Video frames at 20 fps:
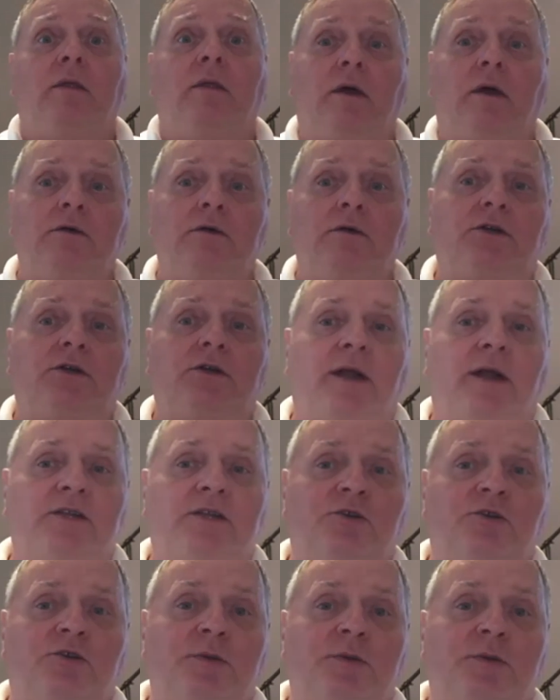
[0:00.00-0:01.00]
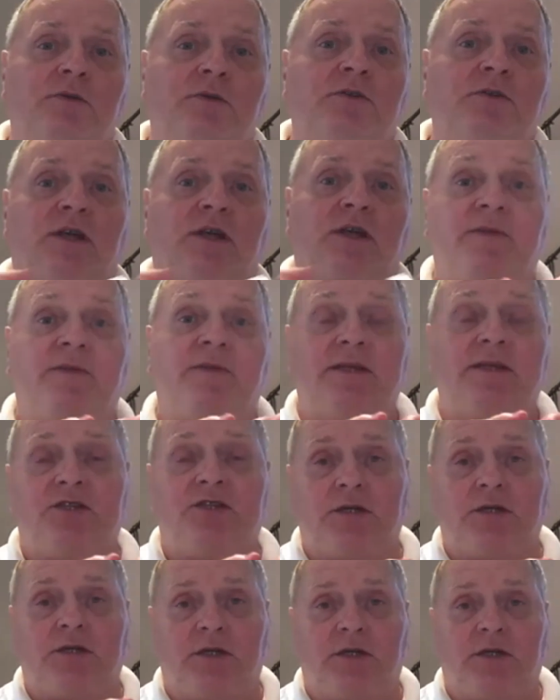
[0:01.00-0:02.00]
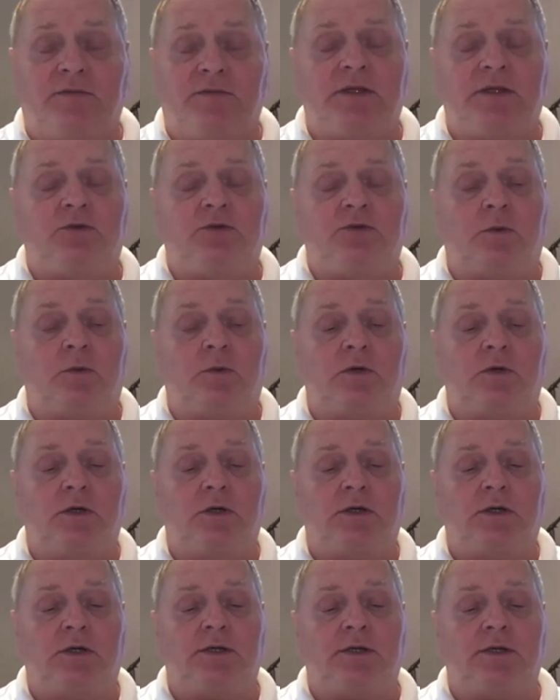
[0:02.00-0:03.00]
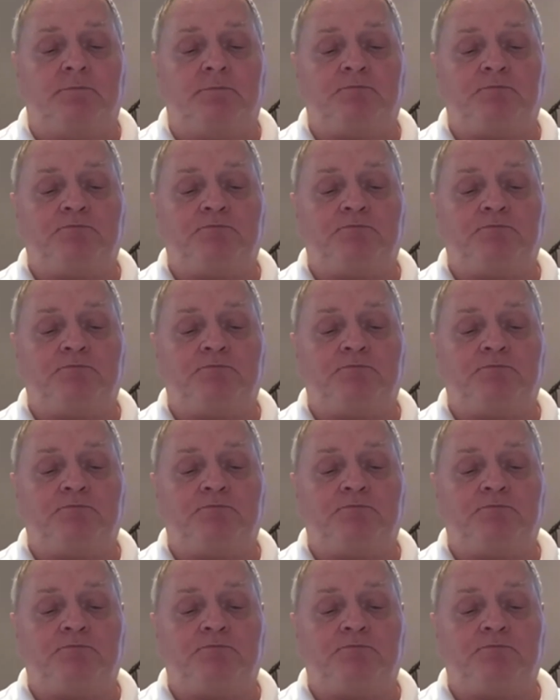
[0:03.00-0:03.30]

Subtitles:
Those are attributes of each individual cookie.